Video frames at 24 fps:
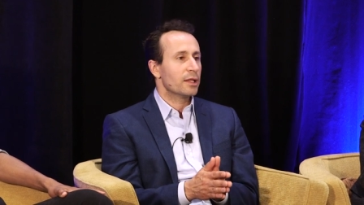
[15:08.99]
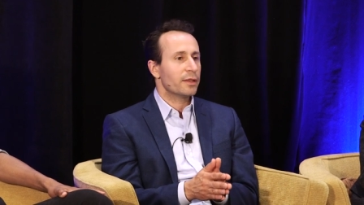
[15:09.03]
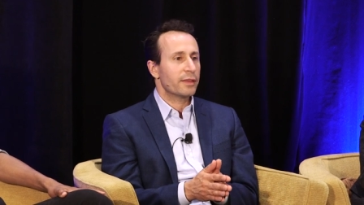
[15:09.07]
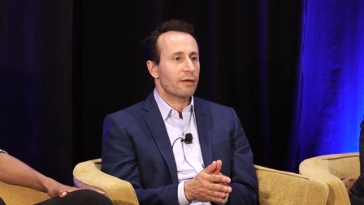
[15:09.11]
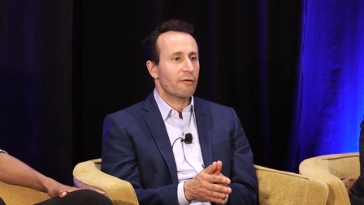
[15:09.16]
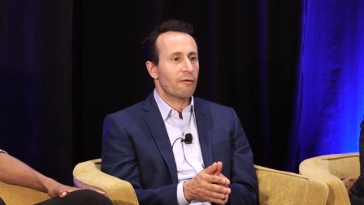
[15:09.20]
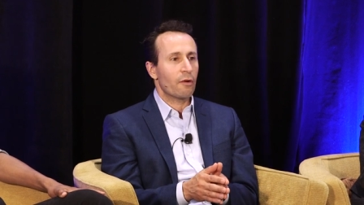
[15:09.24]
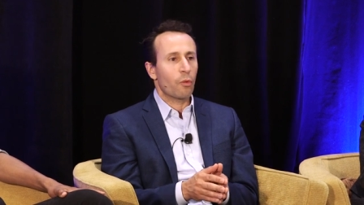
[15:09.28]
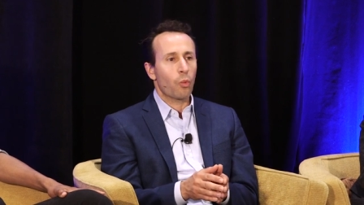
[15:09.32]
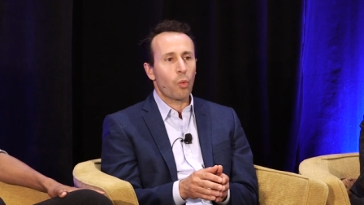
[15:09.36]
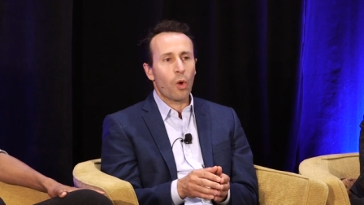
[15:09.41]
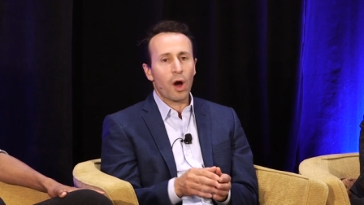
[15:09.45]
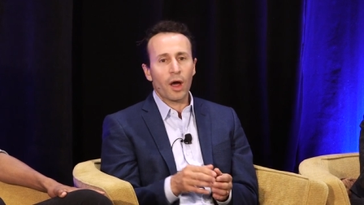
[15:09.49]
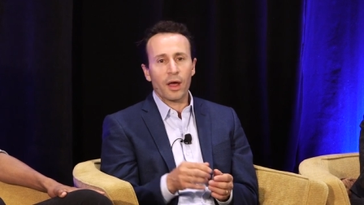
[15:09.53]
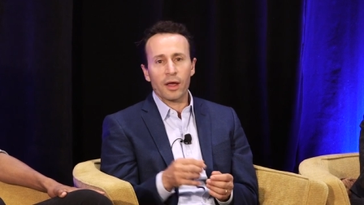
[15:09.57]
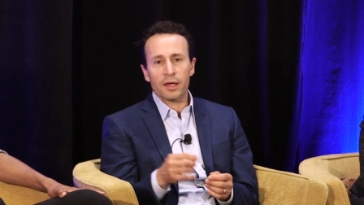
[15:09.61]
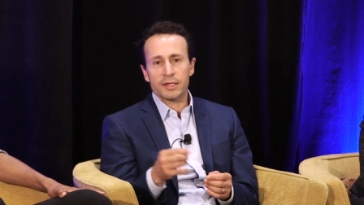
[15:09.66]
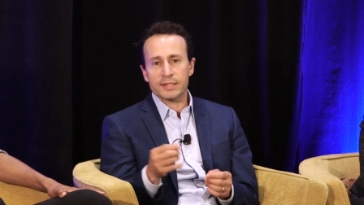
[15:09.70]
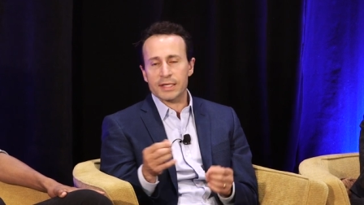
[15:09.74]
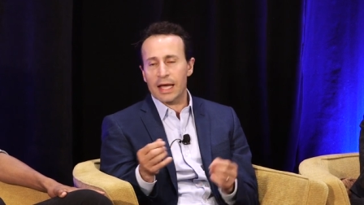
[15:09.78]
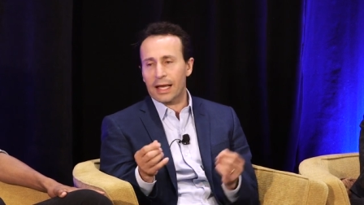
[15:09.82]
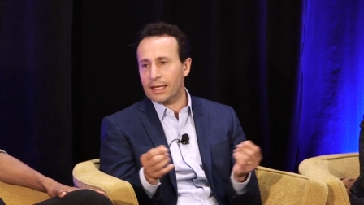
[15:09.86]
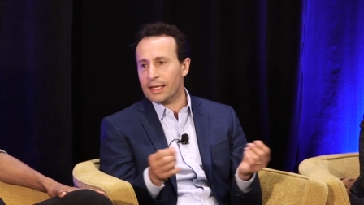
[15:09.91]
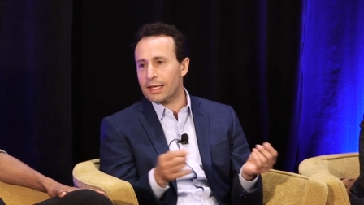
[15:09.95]
there are
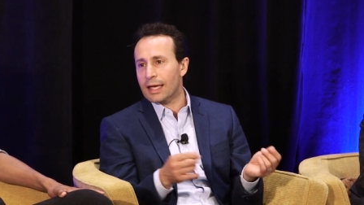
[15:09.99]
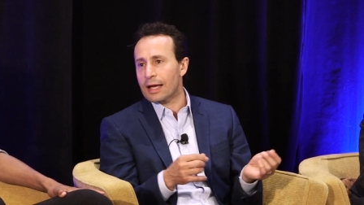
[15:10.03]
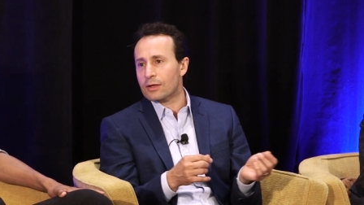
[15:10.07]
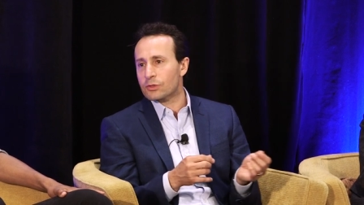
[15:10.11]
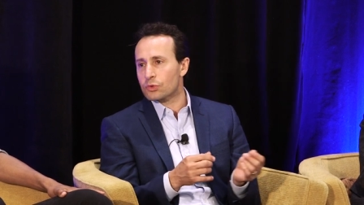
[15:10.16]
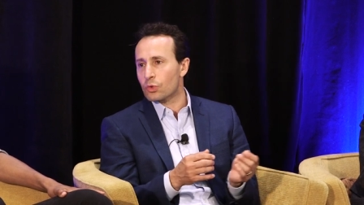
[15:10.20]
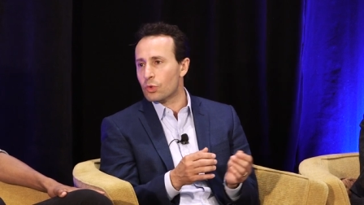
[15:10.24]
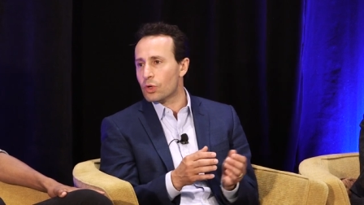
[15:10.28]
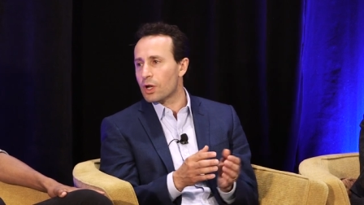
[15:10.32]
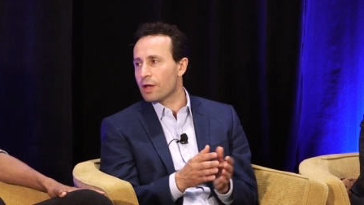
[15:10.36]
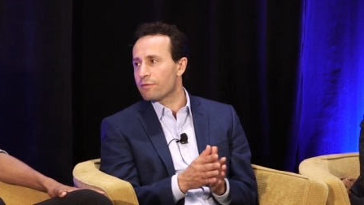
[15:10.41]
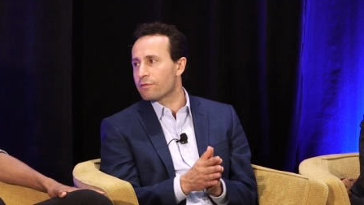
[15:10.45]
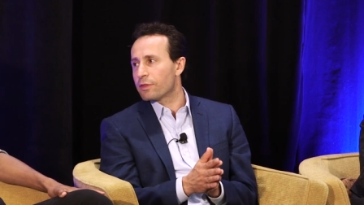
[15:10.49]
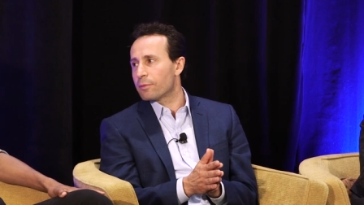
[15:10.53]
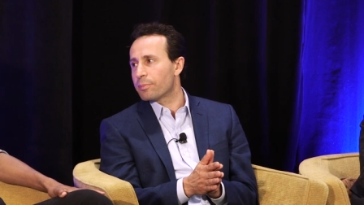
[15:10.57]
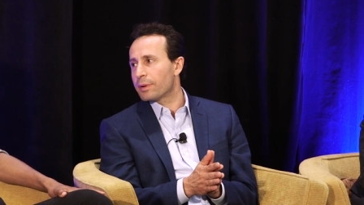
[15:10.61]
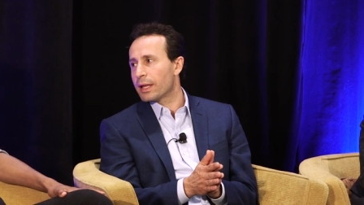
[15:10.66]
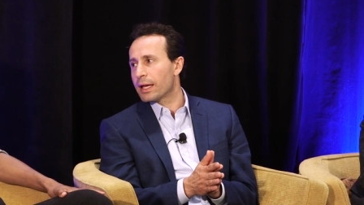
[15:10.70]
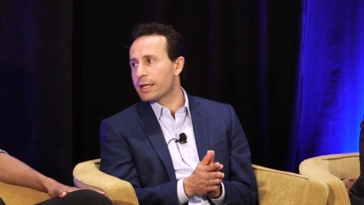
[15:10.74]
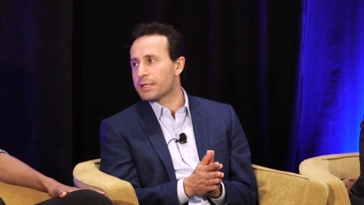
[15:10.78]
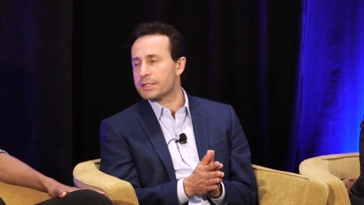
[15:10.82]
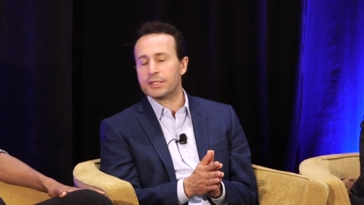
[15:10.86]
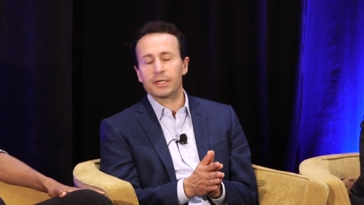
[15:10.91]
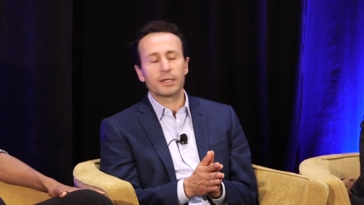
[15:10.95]
wires hanging out all over the
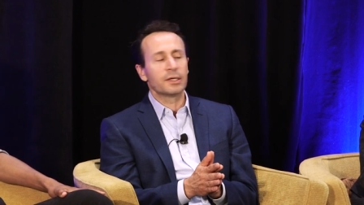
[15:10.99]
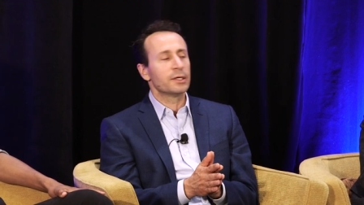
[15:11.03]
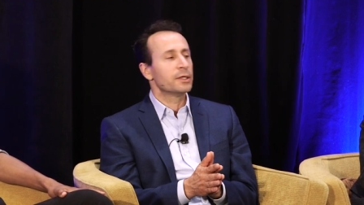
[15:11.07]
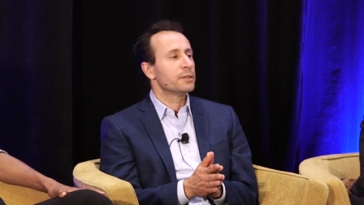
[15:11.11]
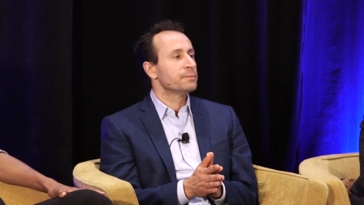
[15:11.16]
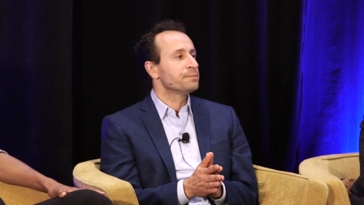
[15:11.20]
place.